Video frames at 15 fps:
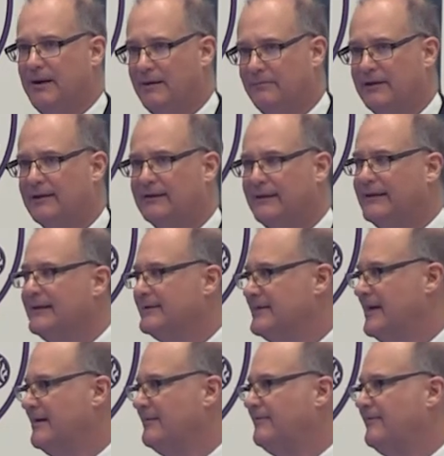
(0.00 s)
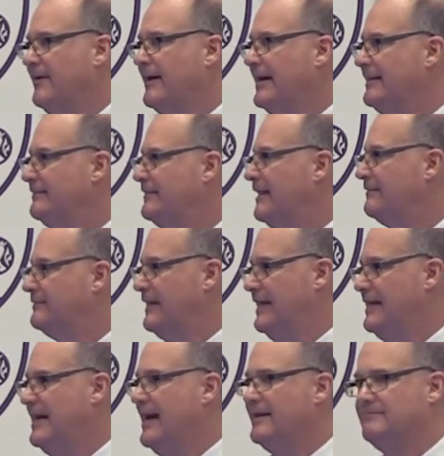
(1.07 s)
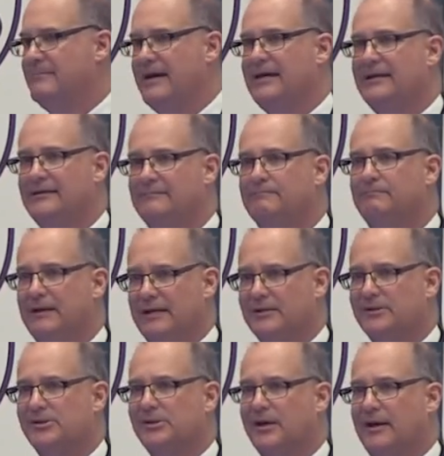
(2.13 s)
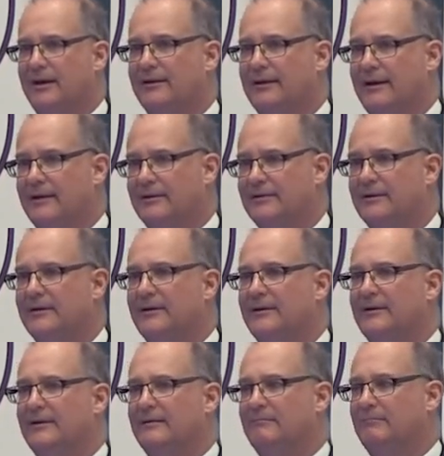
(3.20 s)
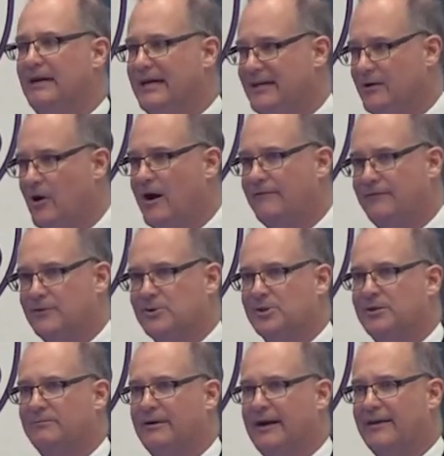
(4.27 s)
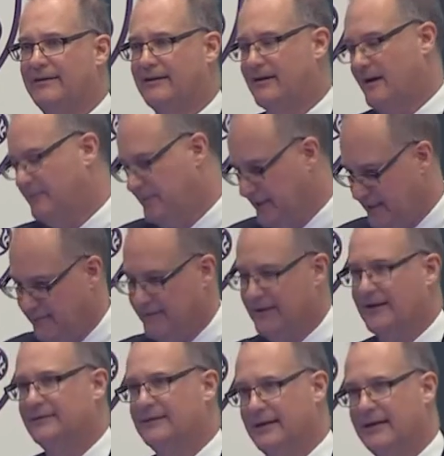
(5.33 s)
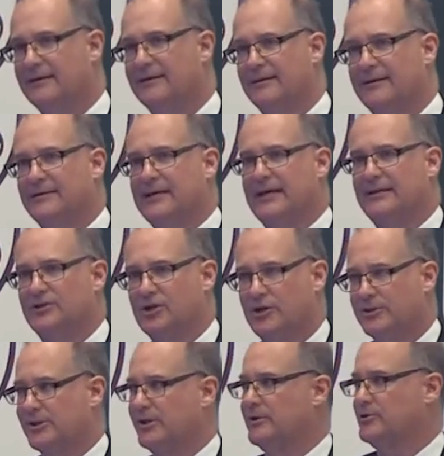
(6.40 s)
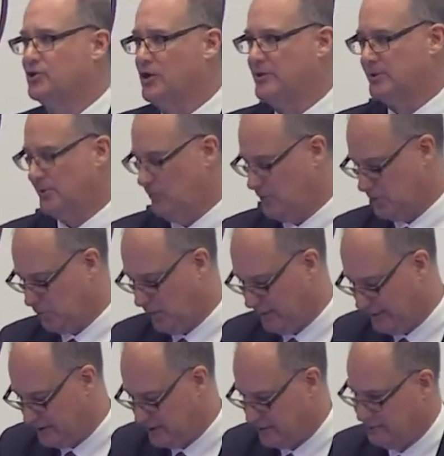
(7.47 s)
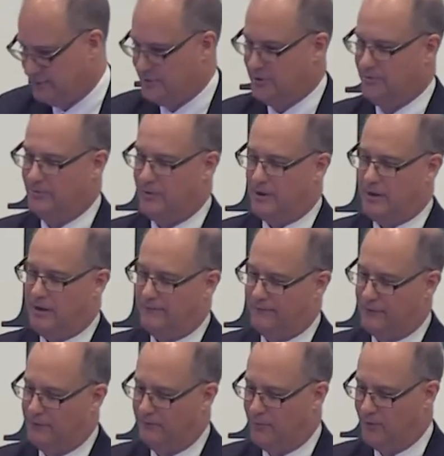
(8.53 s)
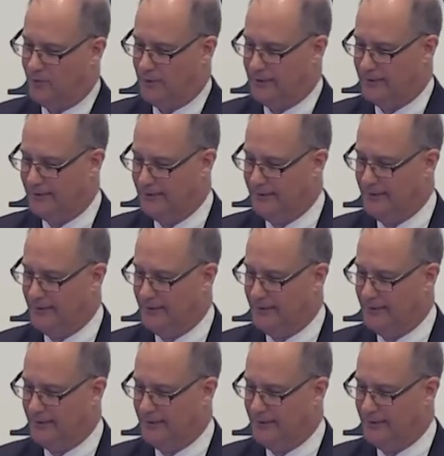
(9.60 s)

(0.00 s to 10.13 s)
publicly identified that they had made bids and had made offers to buy the company. But at the end of the day, Johnson and Johnson was willing to, to offer more.